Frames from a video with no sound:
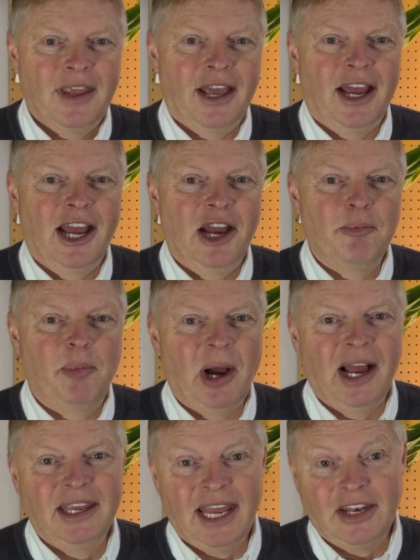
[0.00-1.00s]

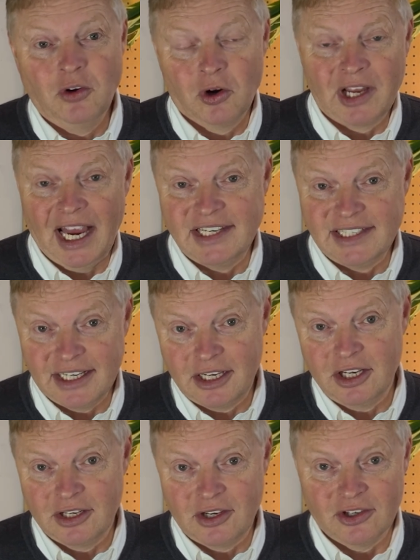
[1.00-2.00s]
But yeah, in your case, it
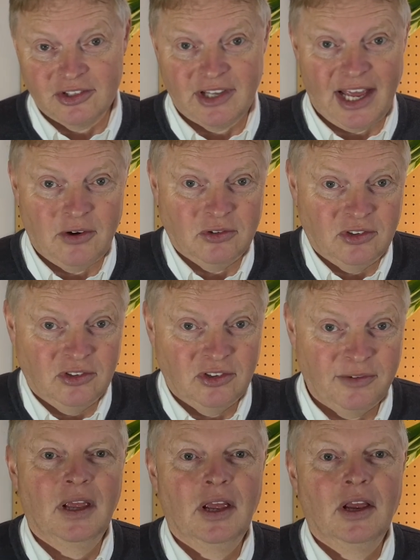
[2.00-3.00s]
could cost
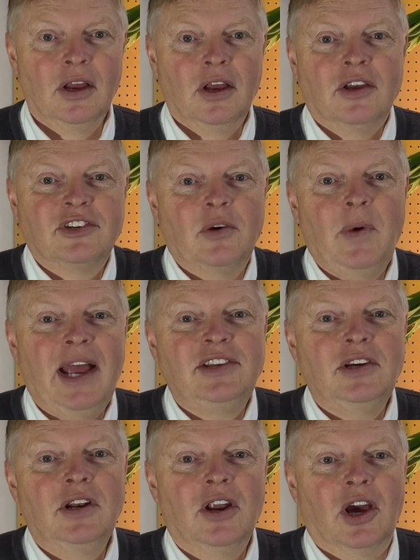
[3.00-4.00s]
thousands. So where
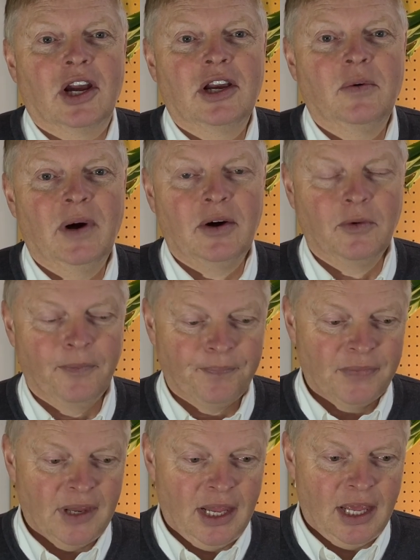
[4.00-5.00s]
do you look? Well,
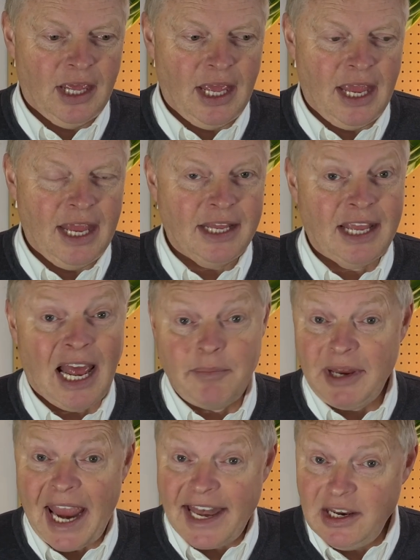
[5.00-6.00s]
it can
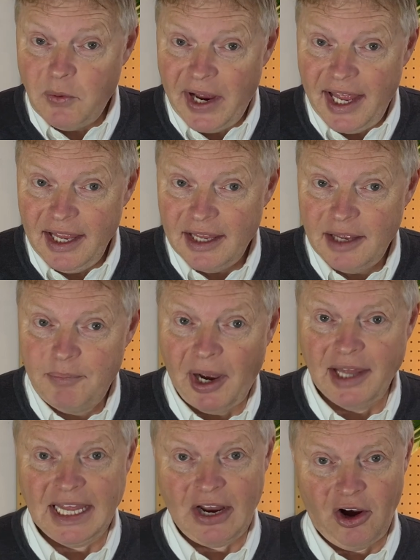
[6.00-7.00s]
be anywhere,
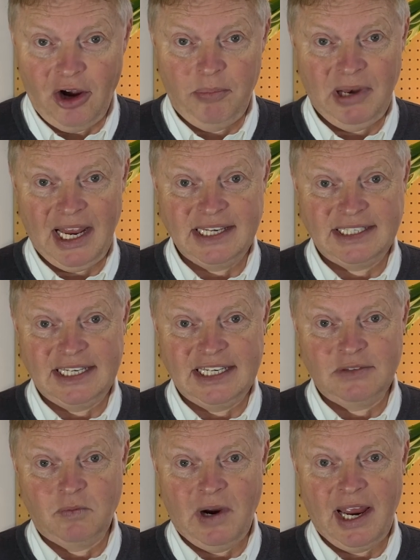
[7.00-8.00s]
but there are
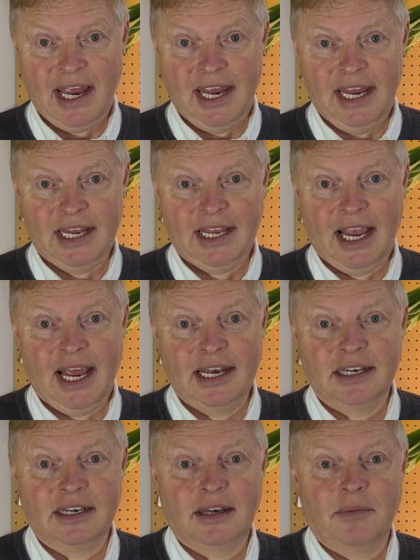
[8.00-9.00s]
places where it
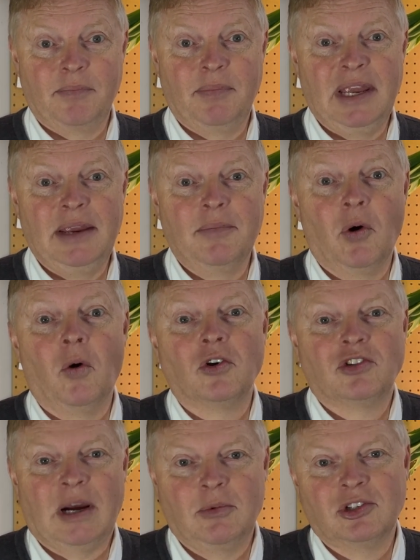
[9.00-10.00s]
can be more
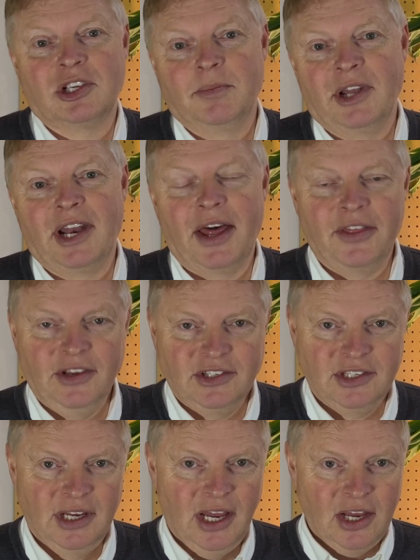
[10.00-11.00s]
troublesome than
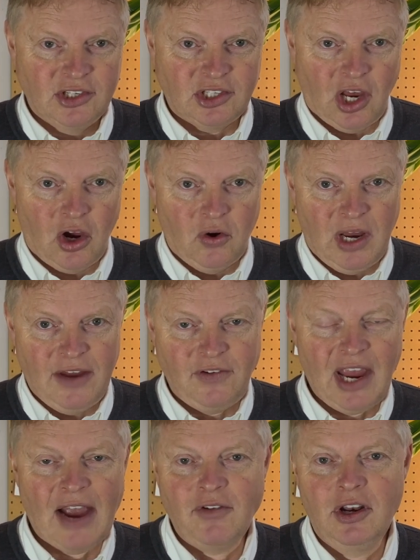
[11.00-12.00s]
others. So if
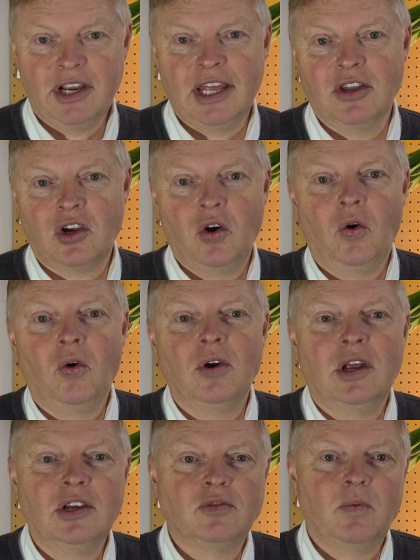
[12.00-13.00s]
you have a look in the
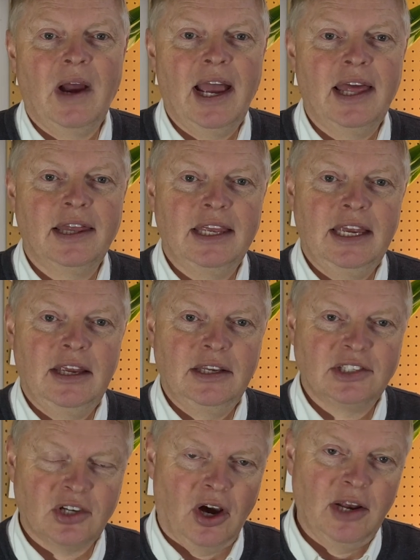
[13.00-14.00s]
corners where the
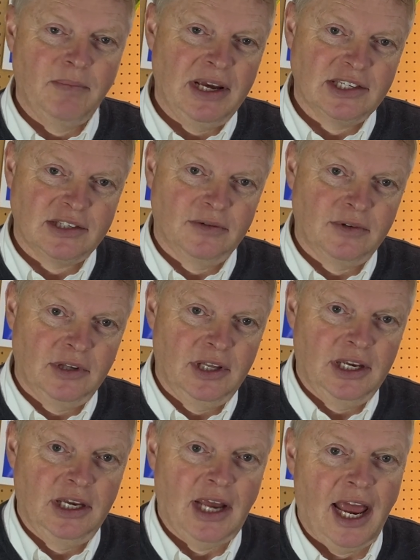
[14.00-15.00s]
side meets
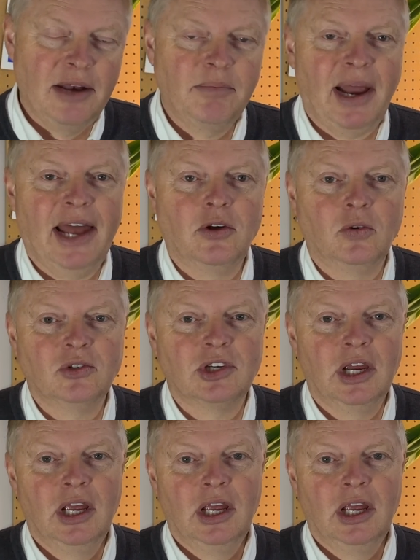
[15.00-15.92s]
the end panels,